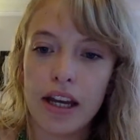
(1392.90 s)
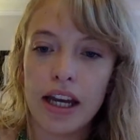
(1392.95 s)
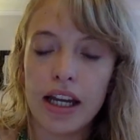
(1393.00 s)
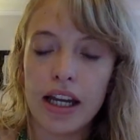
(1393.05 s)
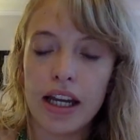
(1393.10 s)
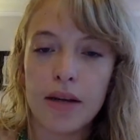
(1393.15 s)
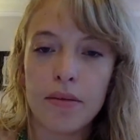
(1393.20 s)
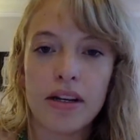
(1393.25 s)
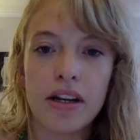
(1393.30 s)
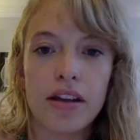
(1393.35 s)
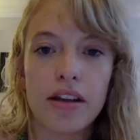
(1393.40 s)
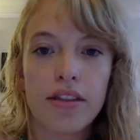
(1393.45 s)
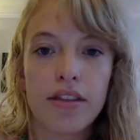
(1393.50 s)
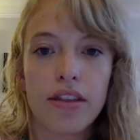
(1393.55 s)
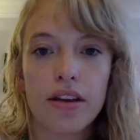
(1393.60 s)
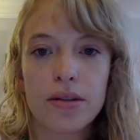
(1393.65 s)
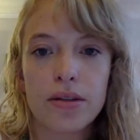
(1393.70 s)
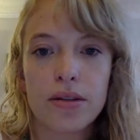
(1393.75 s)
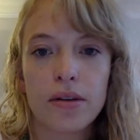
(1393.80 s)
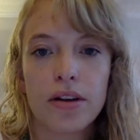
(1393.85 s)
And I mean,
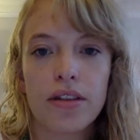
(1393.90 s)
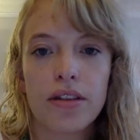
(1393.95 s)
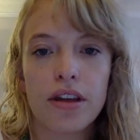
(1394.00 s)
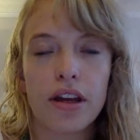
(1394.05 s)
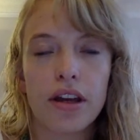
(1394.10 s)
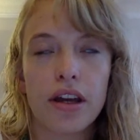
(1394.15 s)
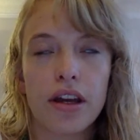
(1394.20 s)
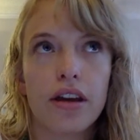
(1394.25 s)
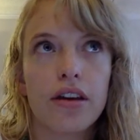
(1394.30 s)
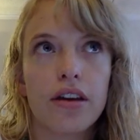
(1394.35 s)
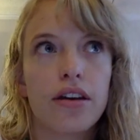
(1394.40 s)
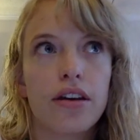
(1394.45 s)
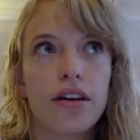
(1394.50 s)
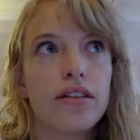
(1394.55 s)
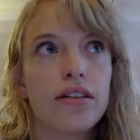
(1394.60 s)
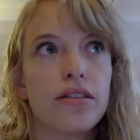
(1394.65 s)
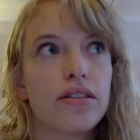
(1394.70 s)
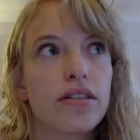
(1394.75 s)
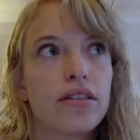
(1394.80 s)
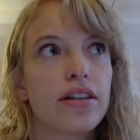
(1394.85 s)
that's where I think
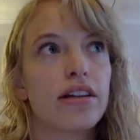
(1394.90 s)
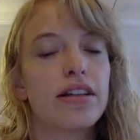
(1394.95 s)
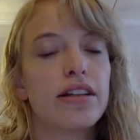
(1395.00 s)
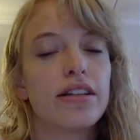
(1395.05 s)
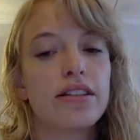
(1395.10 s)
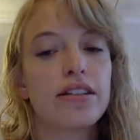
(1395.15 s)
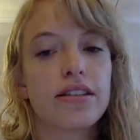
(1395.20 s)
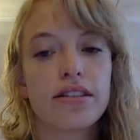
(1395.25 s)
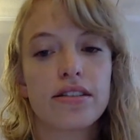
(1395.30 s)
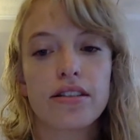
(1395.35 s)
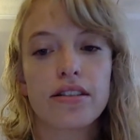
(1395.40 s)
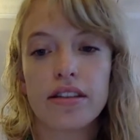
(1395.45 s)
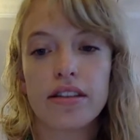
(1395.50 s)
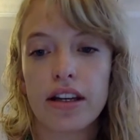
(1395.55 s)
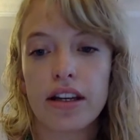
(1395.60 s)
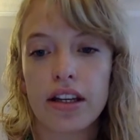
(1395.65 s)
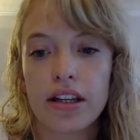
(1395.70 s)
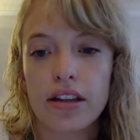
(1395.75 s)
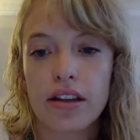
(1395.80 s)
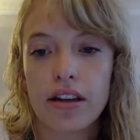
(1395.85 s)
studies
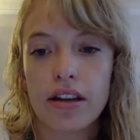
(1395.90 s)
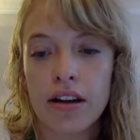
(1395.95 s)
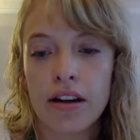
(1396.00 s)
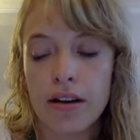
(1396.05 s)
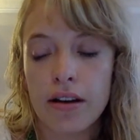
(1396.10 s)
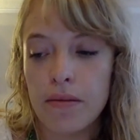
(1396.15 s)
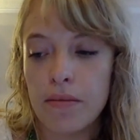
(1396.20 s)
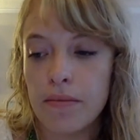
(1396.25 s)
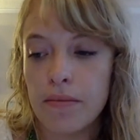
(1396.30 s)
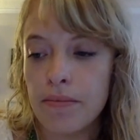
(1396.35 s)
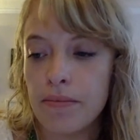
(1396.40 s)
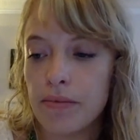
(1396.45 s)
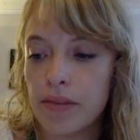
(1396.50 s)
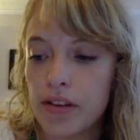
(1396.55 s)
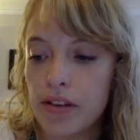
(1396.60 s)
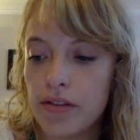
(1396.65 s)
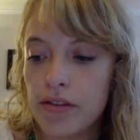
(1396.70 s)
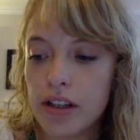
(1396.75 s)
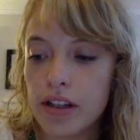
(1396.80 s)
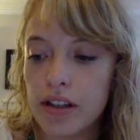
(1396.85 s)
like
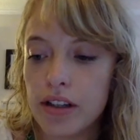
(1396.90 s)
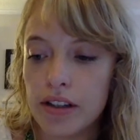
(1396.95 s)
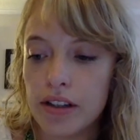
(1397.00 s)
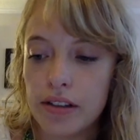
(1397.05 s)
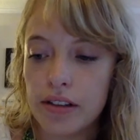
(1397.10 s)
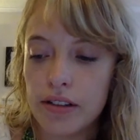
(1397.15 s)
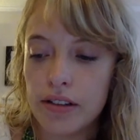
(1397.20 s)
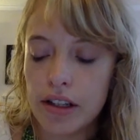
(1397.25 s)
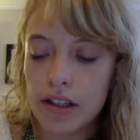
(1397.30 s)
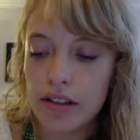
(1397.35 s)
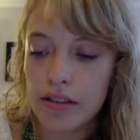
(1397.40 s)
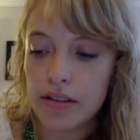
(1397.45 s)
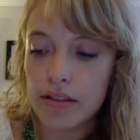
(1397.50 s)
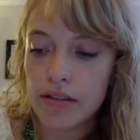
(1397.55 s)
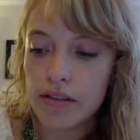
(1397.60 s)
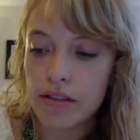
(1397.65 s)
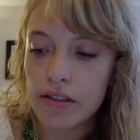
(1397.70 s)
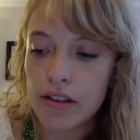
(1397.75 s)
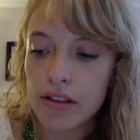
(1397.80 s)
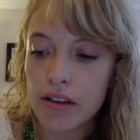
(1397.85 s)
you've done
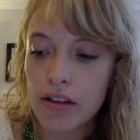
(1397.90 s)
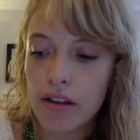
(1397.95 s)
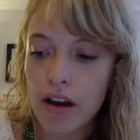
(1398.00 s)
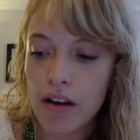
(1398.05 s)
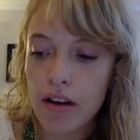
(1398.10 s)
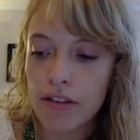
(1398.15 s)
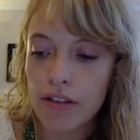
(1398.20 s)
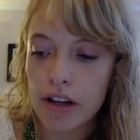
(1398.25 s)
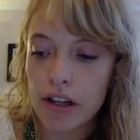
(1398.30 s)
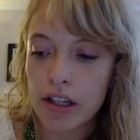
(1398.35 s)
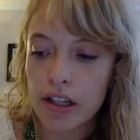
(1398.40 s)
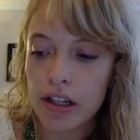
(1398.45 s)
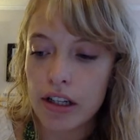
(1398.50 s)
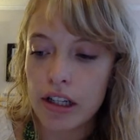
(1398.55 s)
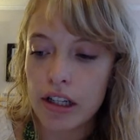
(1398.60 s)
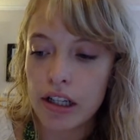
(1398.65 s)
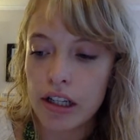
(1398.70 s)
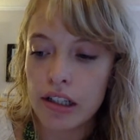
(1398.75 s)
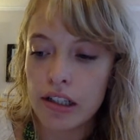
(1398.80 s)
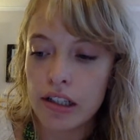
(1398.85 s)
in South Africa
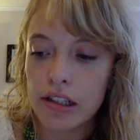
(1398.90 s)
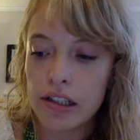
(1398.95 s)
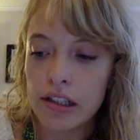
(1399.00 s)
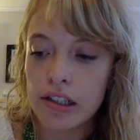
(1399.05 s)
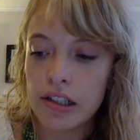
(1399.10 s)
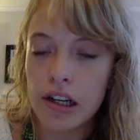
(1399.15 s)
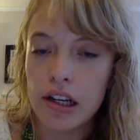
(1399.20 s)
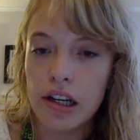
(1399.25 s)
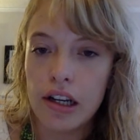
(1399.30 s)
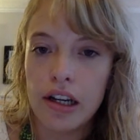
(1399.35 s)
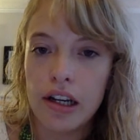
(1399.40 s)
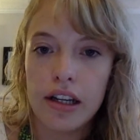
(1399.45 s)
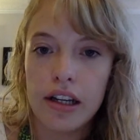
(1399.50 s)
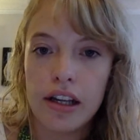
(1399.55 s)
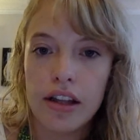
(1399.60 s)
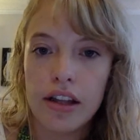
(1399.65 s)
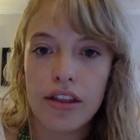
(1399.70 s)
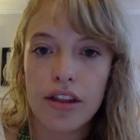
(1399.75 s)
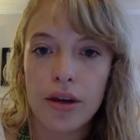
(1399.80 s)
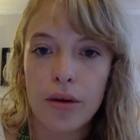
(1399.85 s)
and
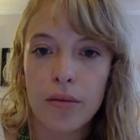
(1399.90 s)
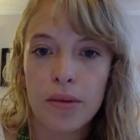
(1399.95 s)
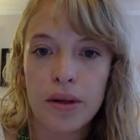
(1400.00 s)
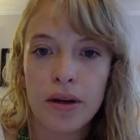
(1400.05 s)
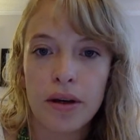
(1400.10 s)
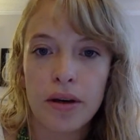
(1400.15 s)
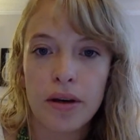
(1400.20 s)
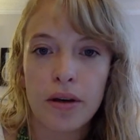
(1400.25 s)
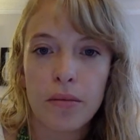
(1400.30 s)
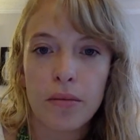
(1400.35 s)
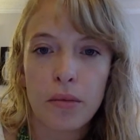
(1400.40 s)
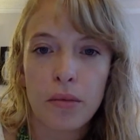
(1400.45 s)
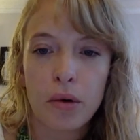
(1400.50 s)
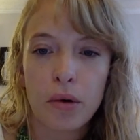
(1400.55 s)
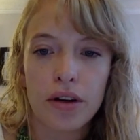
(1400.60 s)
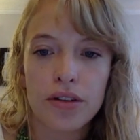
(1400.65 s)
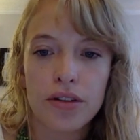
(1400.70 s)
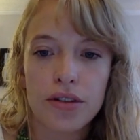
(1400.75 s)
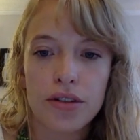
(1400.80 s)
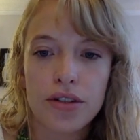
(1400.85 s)
Ethiopia are
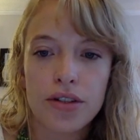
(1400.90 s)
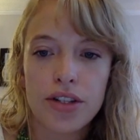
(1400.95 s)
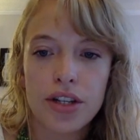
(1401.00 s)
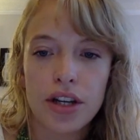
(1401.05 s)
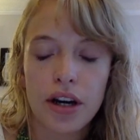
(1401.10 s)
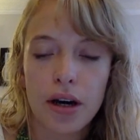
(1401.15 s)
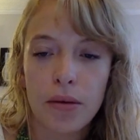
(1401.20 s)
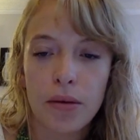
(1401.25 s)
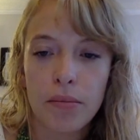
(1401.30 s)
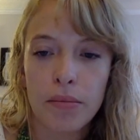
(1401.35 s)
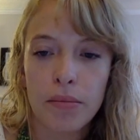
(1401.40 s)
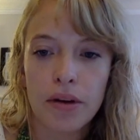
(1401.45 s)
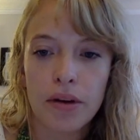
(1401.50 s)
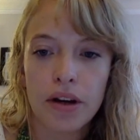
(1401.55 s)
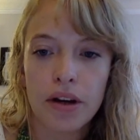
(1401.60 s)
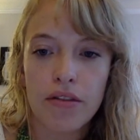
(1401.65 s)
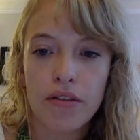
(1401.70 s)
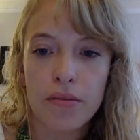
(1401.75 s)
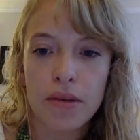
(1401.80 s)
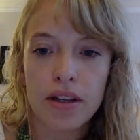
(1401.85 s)
important to help
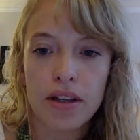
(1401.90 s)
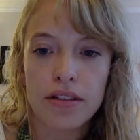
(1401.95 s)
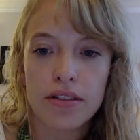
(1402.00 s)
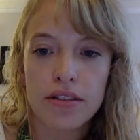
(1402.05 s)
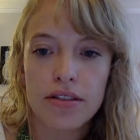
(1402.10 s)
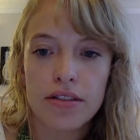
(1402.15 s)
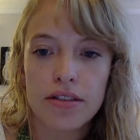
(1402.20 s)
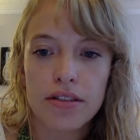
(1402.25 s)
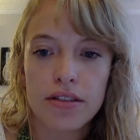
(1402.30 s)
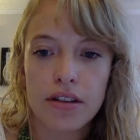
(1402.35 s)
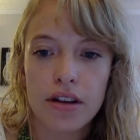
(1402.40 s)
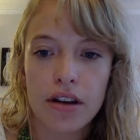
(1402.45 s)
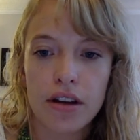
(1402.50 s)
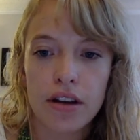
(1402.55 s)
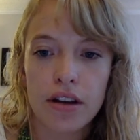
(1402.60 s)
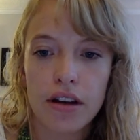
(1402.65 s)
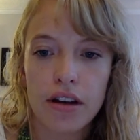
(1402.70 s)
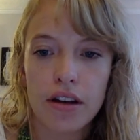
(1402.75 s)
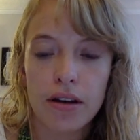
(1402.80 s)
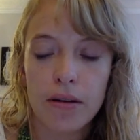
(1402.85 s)
governments
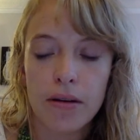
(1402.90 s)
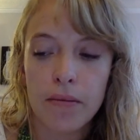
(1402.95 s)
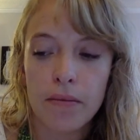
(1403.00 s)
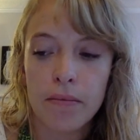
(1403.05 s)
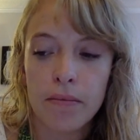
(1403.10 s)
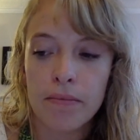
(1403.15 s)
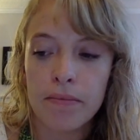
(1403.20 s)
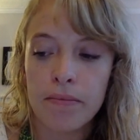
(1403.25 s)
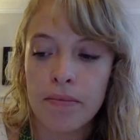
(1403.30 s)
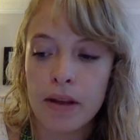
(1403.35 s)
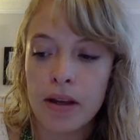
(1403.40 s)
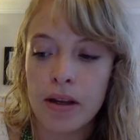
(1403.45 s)
understand